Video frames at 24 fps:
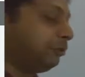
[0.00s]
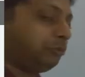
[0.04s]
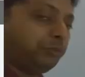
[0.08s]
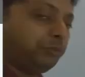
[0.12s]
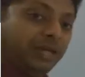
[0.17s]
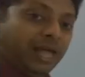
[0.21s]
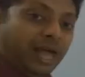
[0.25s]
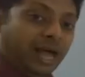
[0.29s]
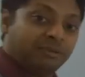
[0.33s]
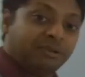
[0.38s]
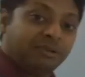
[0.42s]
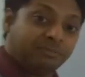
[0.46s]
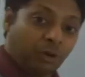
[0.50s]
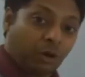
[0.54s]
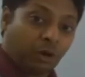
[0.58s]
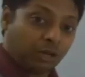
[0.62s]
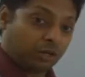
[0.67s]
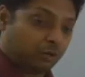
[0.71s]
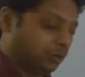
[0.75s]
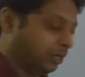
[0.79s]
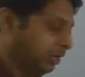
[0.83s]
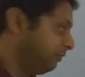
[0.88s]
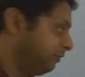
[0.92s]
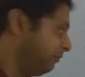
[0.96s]
we have a
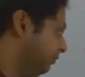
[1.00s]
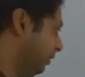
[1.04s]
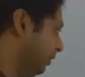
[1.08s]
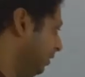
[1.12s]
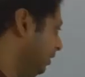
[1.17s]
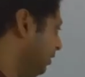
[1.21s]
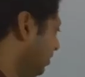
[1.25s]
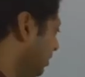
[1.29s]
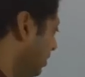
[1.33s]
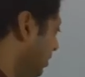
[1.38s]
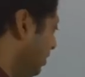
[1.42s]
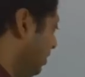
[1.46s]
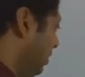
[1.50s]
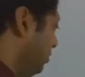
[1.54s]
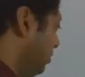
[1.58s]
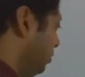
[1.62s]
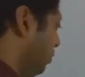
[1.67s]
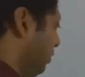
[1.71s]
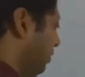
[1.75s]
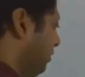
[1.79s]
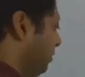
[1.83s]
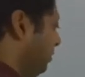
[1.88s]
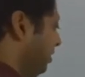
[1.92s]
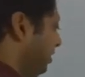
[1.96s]
molecular field, so
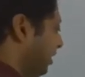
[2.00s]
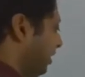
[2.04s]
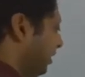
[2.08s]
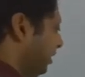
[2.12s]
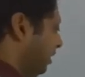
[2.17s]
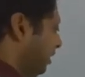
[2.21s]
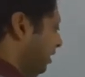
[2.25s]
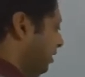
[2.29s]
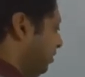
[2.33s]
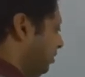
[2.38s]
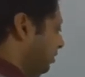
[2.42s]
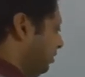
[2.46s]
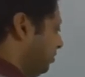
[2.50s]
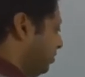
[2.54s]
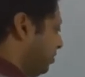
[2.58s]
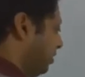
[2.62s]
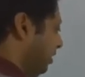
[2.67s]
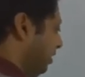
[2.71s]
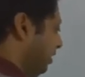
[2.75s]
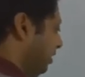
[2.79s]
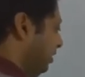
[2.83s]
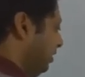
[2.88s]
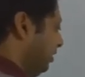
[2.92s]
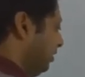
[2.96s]
immediately you will
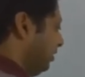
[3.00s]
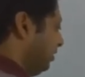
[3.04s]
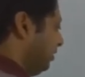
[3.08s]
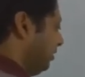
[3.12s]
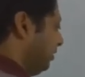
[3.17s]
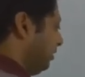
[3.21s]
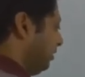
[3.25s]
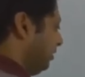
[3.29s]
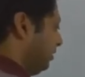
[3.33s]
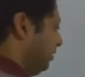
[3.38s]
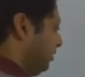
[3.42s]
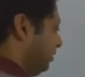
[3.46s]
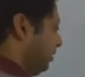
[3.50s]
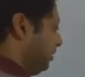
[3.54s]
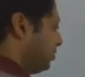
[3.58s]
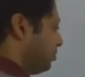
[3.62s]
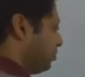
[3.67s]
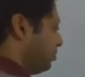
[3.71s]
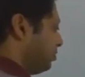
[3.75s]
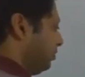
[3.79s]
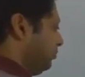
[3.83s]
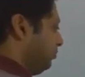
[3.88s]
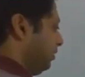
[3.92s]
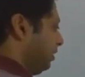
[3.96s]
see
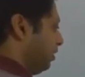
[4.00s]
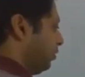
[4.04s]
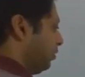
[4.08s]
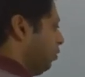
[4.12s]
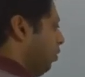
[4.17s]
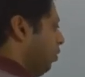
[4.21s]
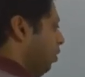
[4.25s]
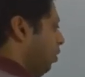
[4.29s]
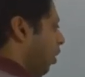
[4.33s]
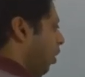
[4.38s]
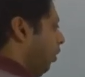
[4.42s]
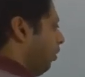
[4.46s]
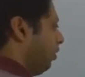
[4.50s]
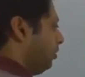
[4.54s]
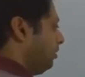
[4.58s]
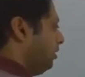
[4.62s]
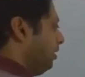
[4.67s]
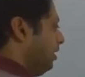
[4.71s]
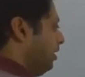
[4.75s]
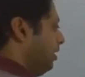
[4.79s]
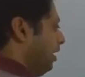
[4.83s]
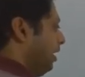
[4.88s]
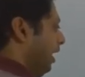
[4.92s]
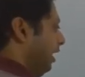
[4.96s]
this will go
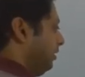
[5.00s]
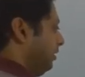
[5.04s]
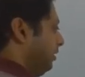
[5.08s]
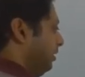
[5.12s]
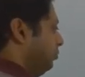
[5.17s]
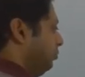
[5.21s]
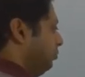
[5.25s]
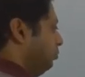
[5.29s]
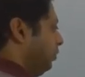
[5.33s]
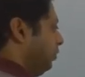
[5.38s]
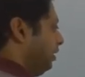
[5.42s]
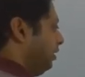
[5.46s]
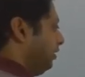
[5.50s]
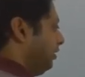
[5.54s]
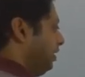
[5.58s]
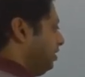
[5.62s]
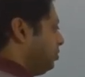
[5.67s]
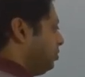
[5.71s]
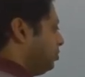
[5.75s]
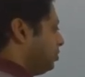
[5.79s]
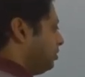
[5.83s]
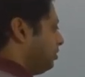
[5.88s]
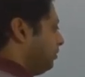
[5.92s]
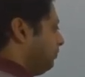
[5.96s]
on and you will
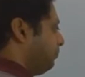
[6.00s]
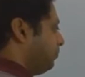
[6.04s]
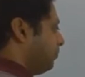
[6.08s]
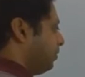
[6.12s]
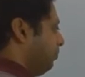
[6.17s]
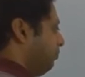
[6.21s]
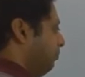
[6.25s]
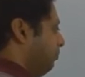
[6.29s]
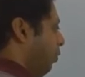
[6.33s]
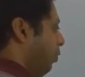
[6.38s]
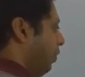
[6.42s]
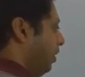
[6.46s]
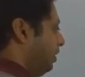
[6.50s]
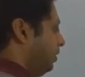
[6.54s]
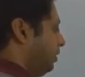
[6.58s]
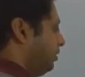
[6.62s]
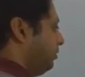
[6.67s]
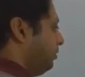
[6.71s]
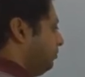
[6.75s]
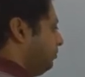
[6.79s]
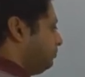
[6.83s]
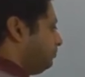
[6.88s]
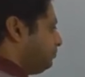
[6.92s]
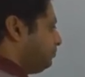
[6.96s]
reach the point
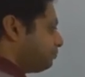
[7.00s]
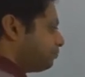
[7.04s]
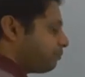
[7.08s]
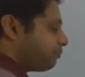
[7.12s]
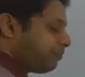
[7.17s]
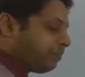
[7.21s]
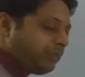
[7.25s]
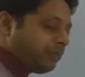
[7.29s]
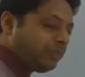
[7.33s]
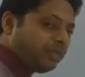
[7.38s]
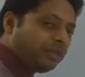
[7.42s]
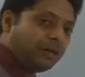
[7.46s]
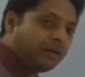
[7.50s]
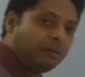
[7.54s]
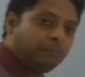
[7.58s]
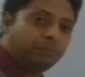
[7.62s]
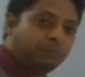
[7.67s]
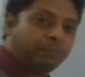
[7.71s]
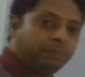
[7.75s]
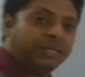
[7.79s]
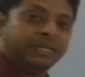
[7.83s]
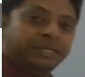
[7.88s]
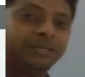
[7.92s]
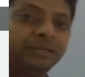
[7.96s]

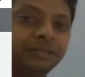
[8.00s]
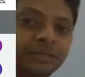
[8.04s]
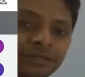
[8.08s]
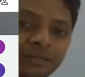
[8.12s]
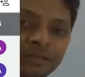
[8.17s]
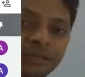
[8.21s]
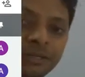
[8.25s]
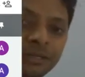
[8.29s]
P.